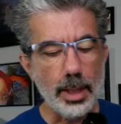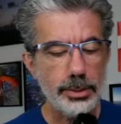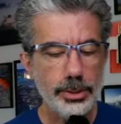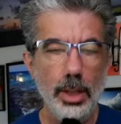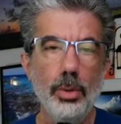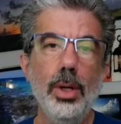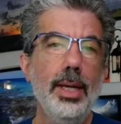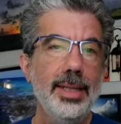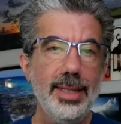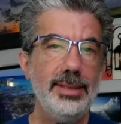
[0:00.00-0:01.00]
So
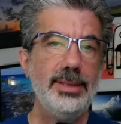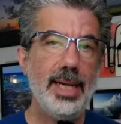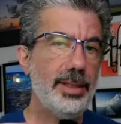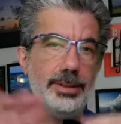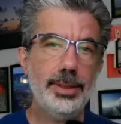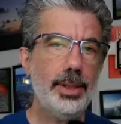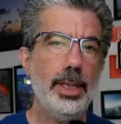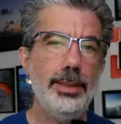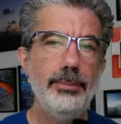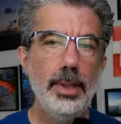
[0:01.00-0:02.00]
the insiders, they're
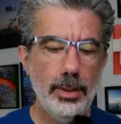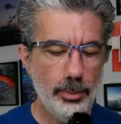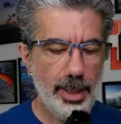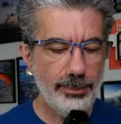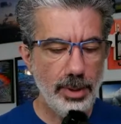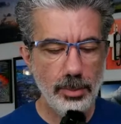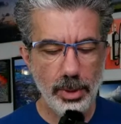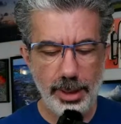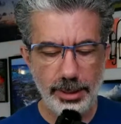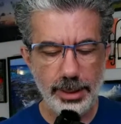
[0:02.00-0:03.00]
gone. We have no
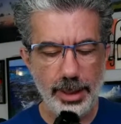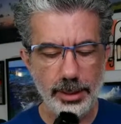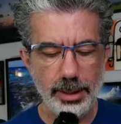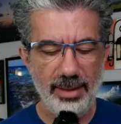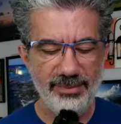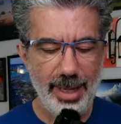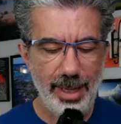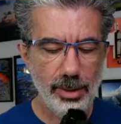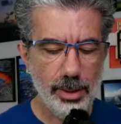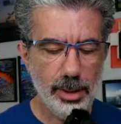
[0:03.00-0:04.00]
more insiders left
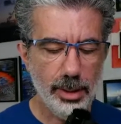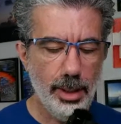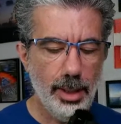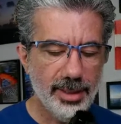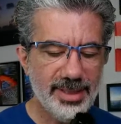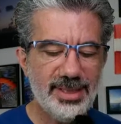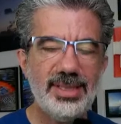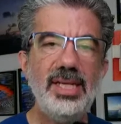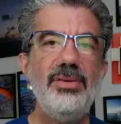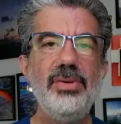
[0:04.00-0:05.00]
at all. The
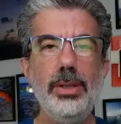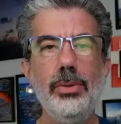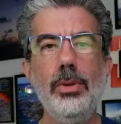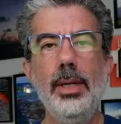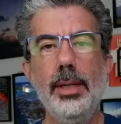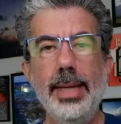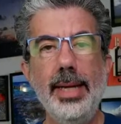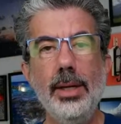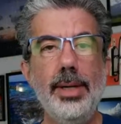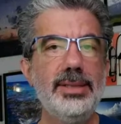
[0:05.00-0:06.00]
Sea View,
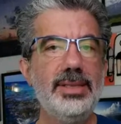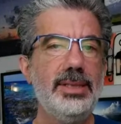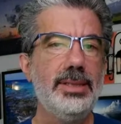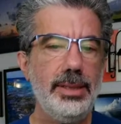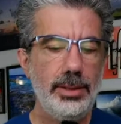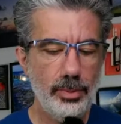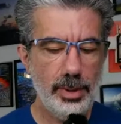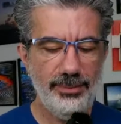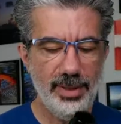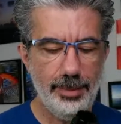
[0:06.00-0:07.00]
they are at
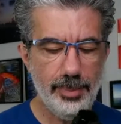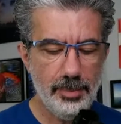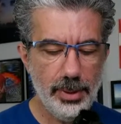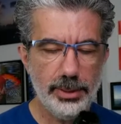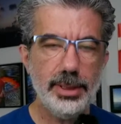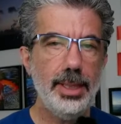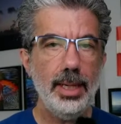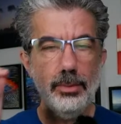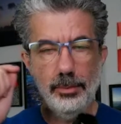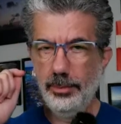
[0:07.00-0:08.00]
$16.25 per person.
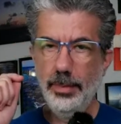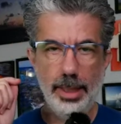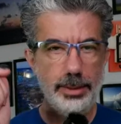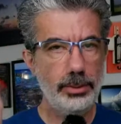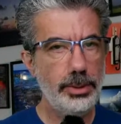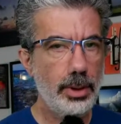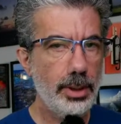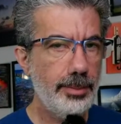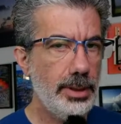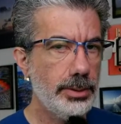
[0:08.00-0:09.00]
Now, I told you all
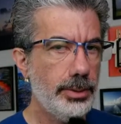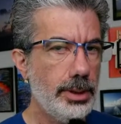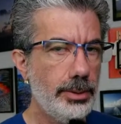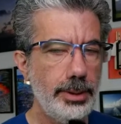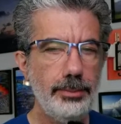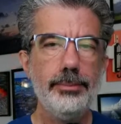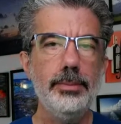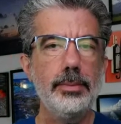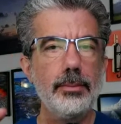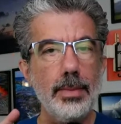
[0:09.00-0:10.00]
the meals are included.
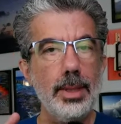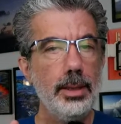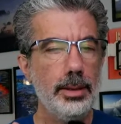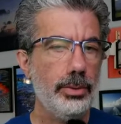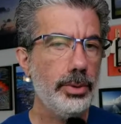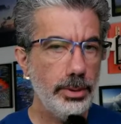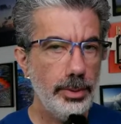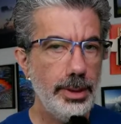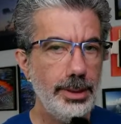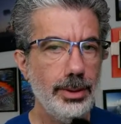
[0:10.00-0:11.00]
The gratuities